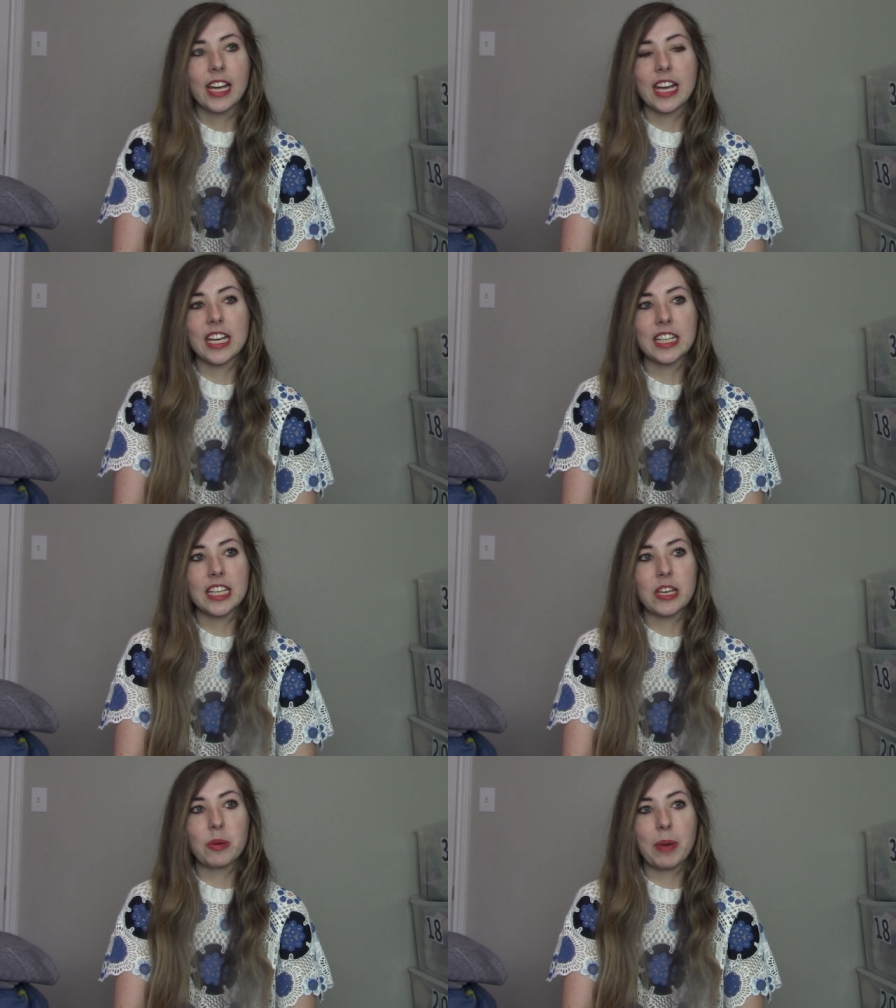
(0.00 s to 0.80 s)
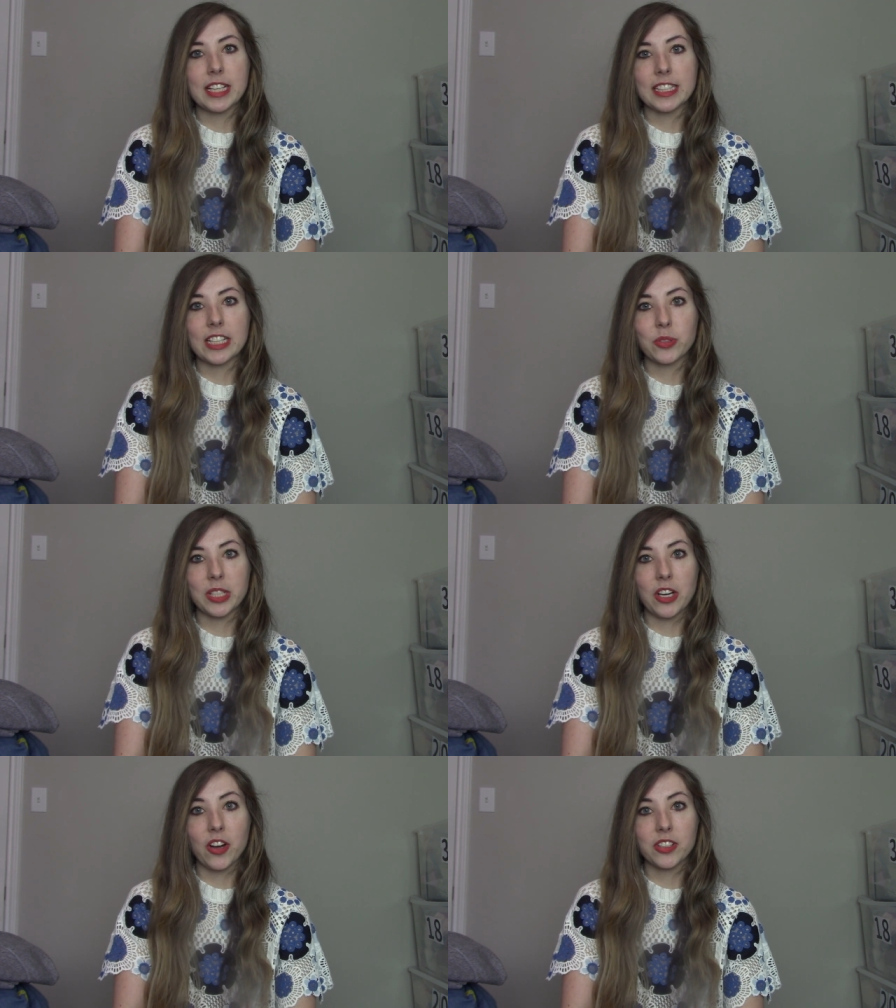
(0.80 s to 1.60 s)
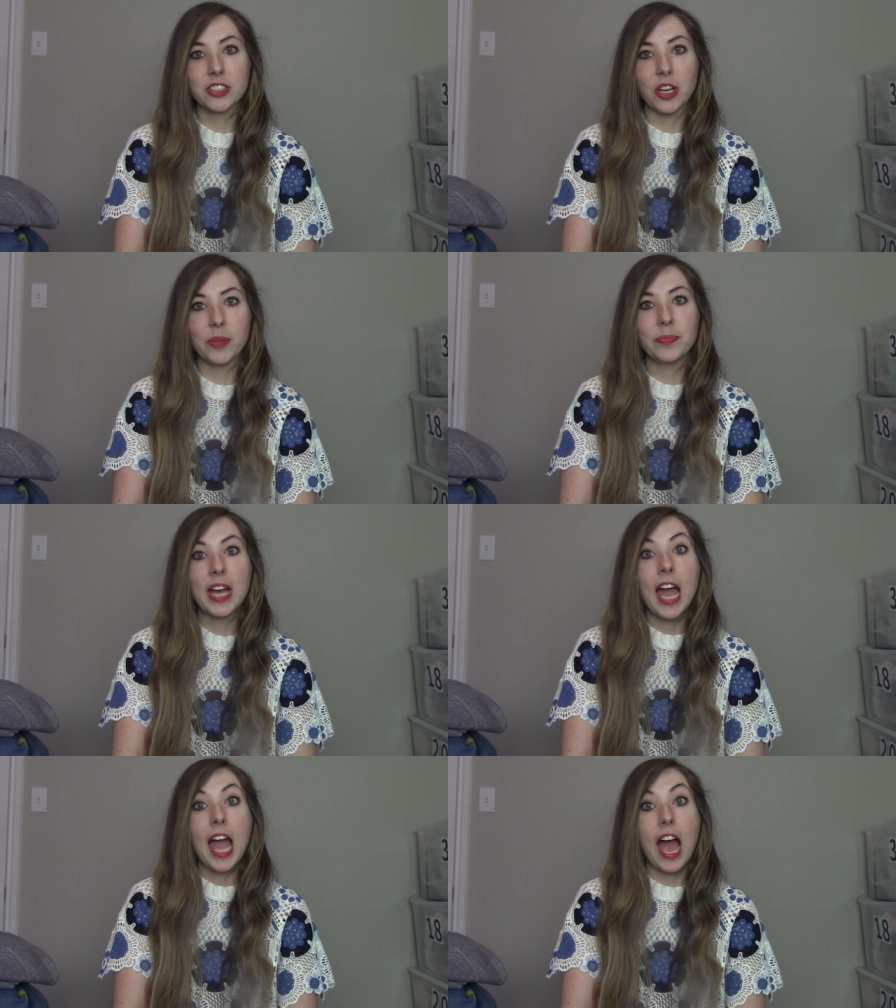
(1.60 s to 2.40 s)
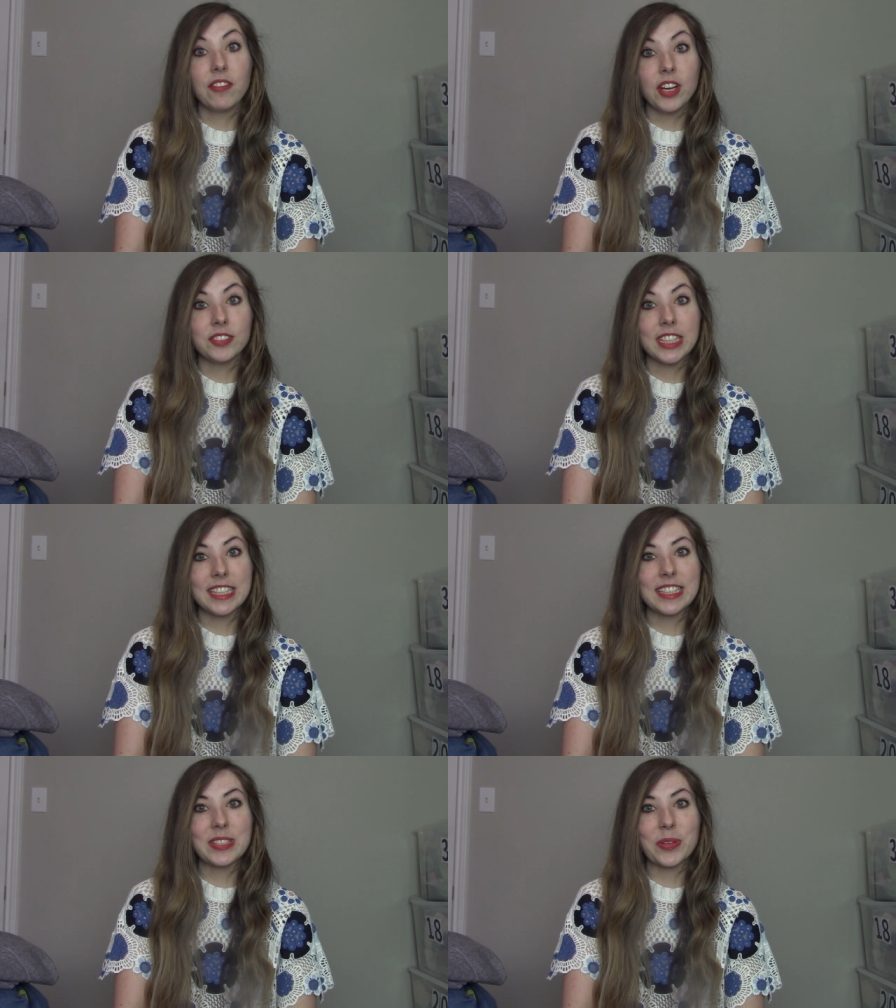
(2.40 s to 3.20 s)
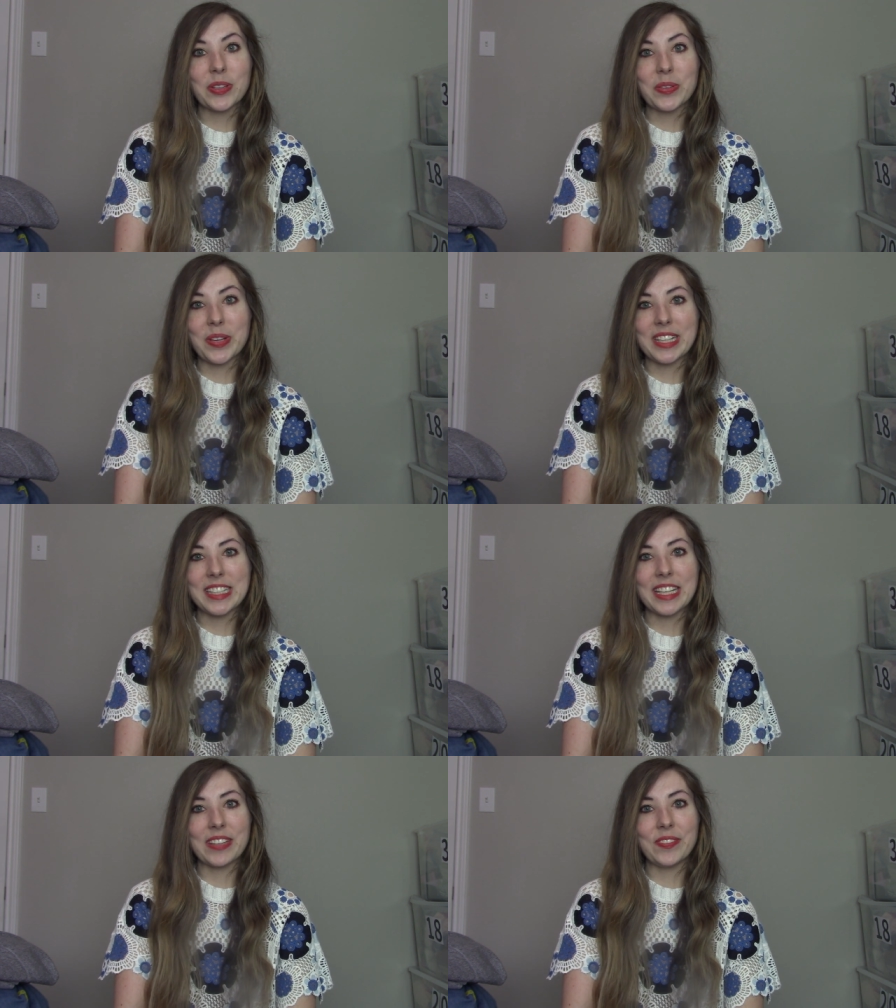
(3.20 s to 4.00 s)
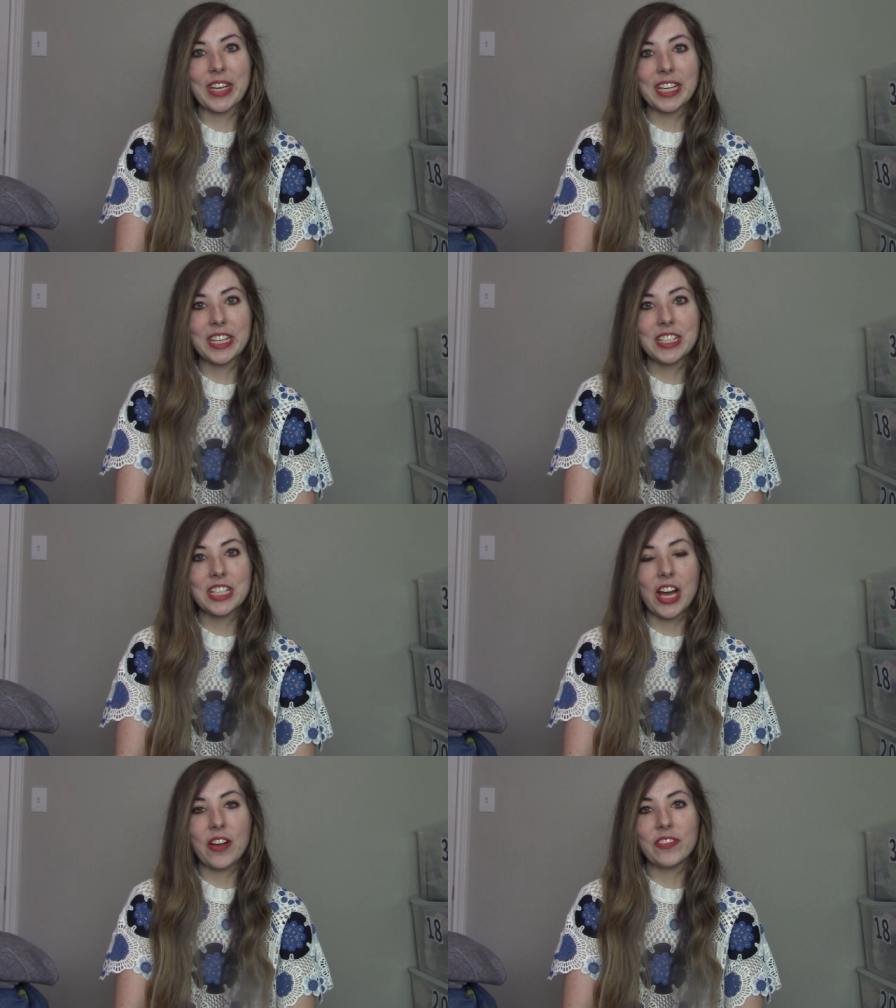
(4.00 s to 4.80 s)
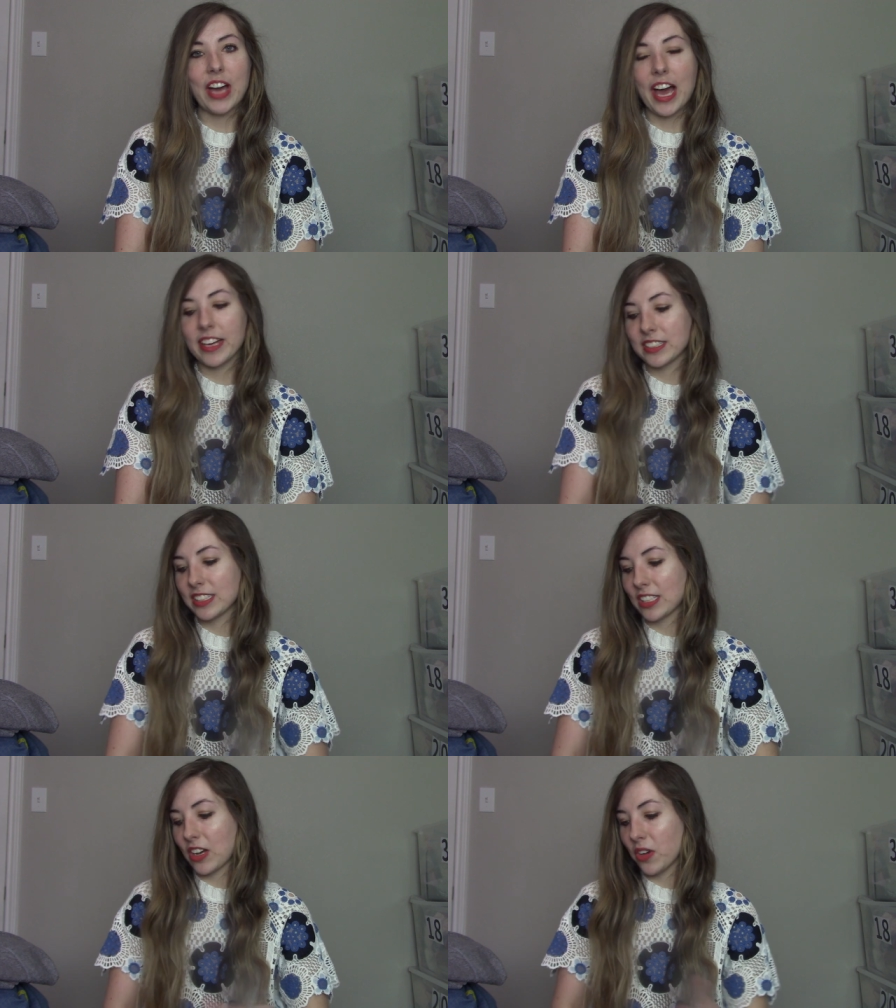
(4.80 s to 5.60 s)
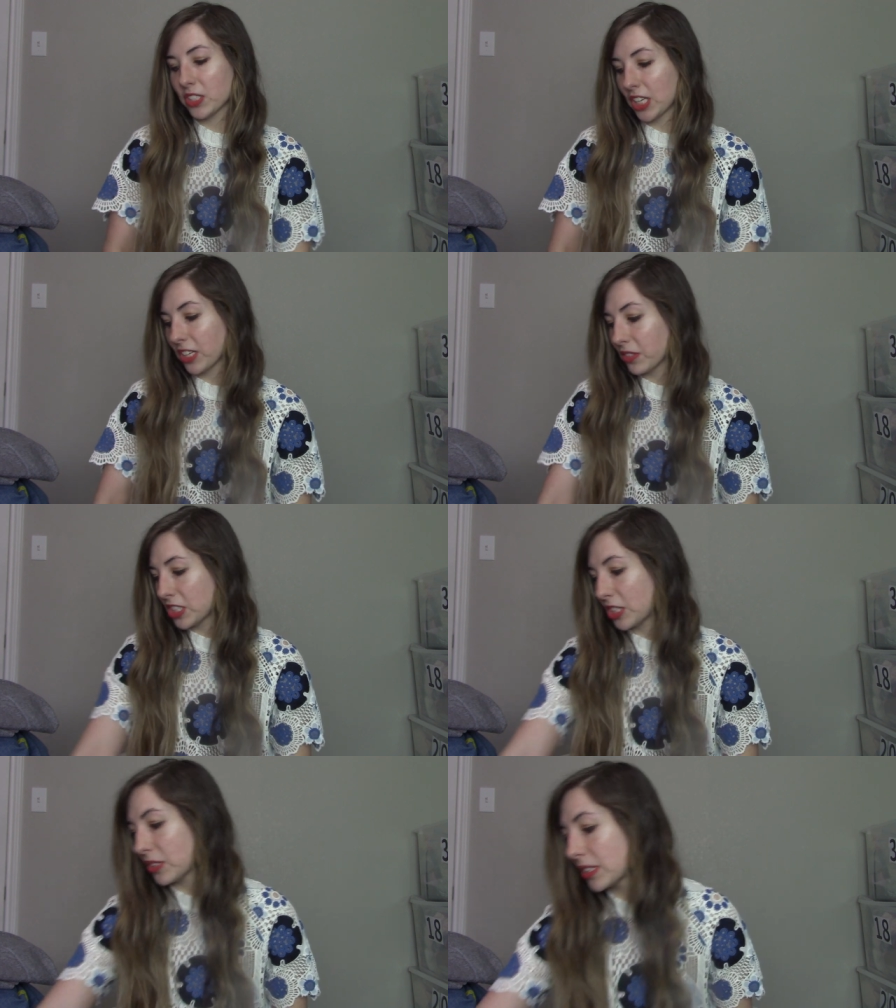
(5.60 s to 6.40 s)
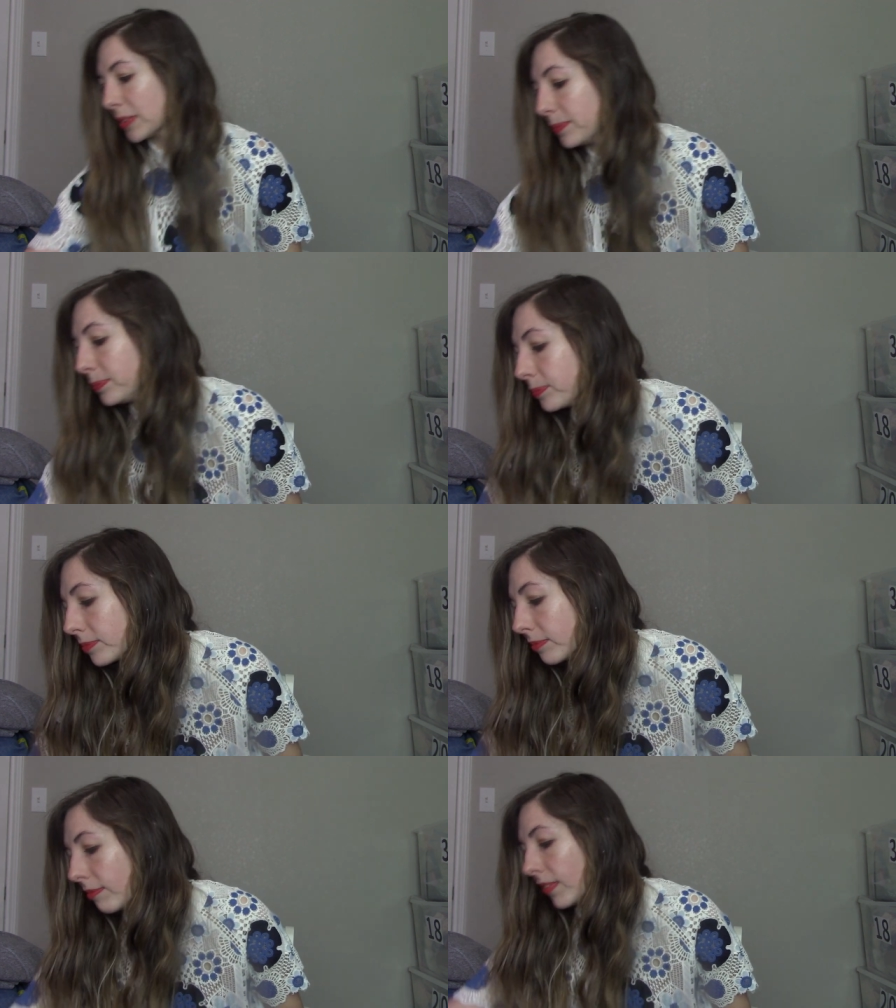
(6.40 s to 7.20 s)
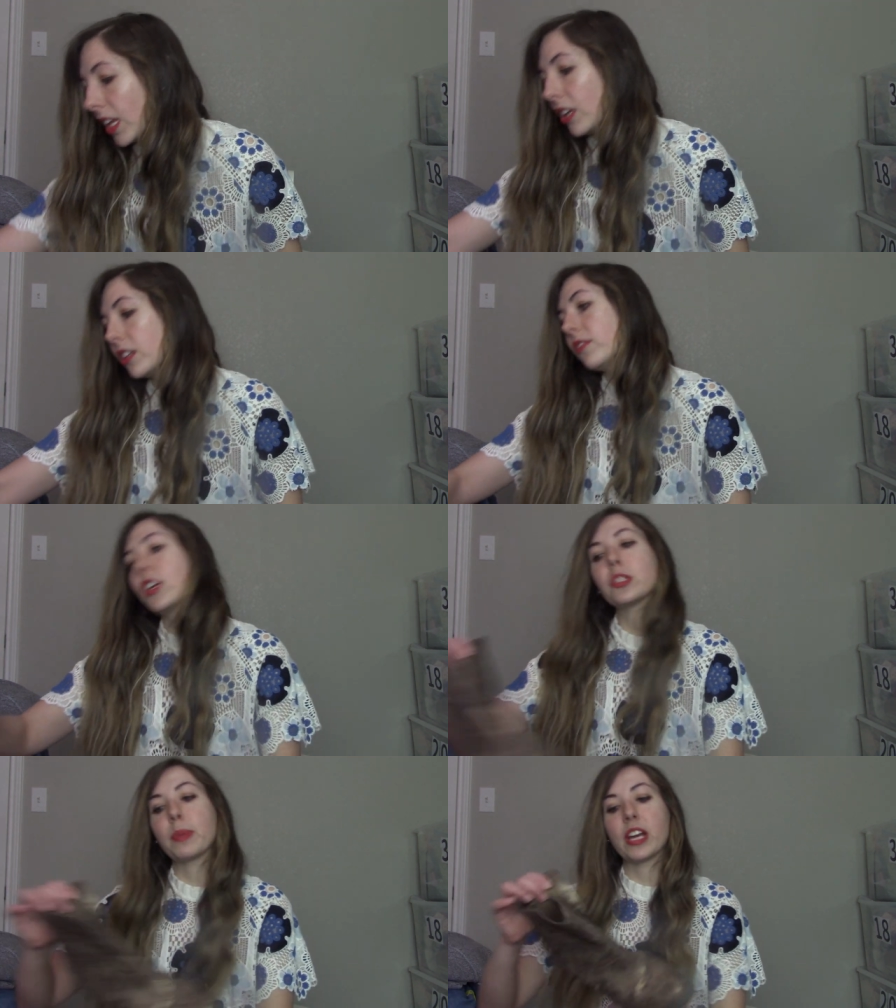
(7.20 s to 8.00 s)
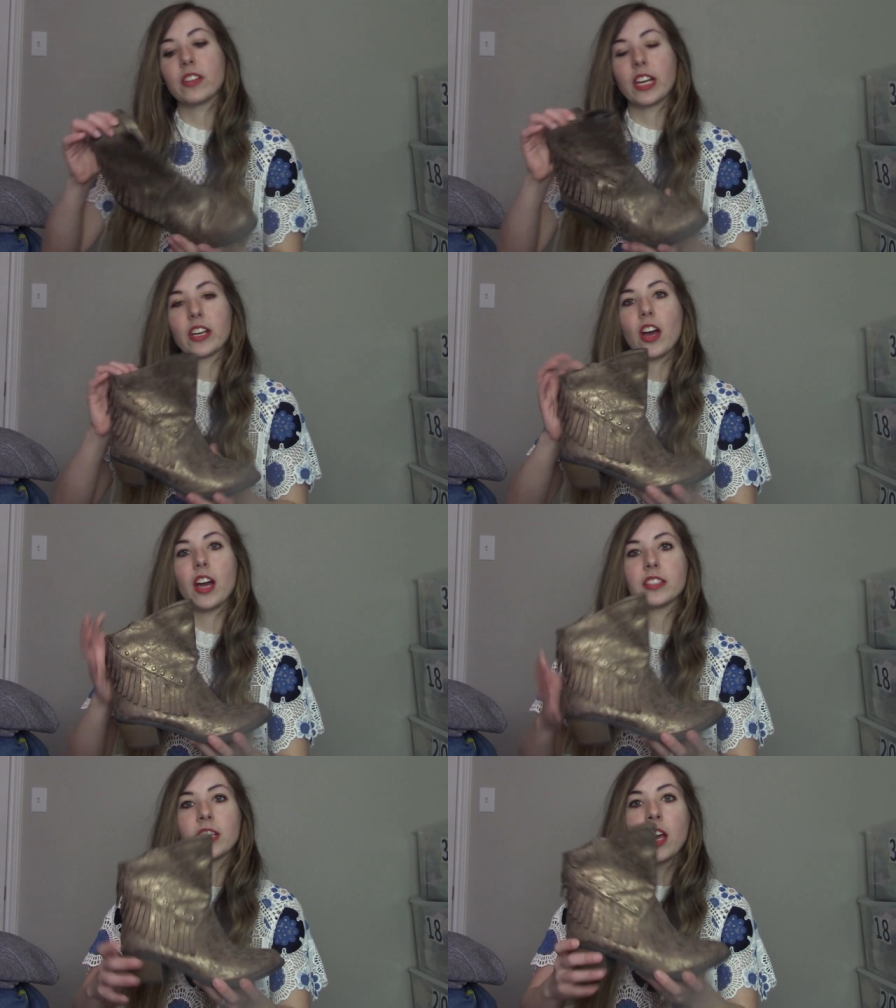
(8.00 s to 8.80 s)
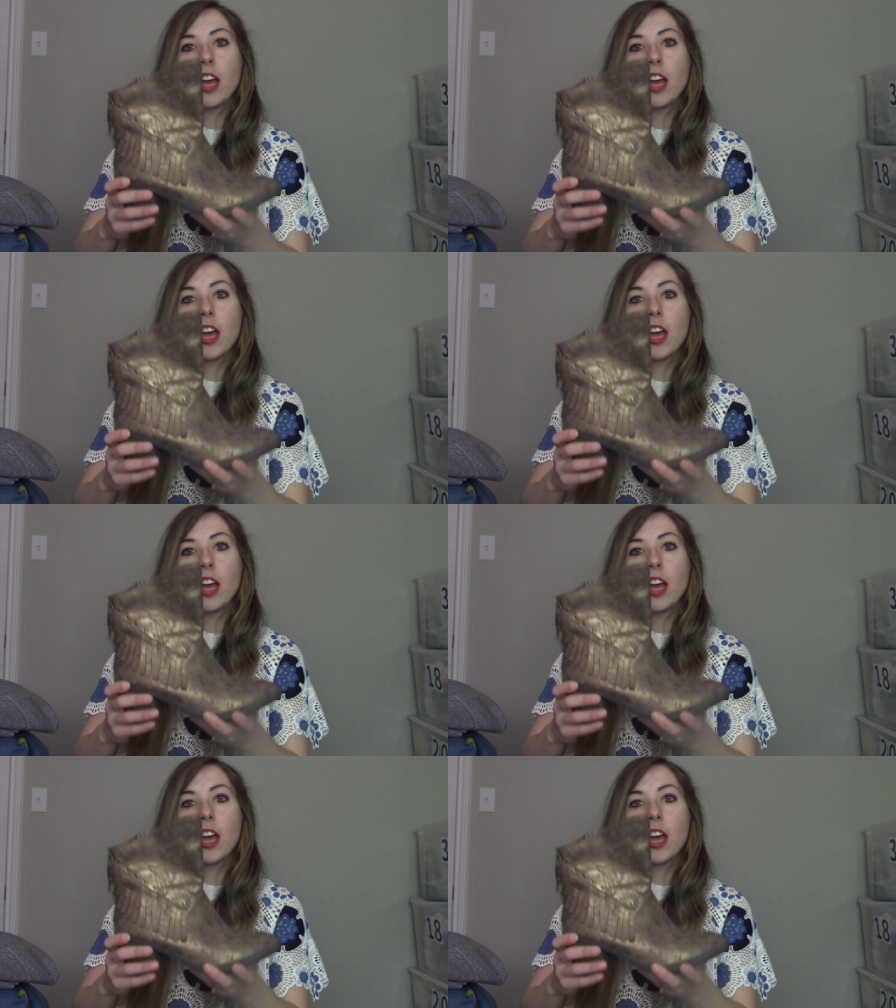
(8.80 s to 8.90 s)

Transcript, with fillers: and they will price it at $20. So half off days is really when I take advantage of that. So starting with shoes, the first pair that I got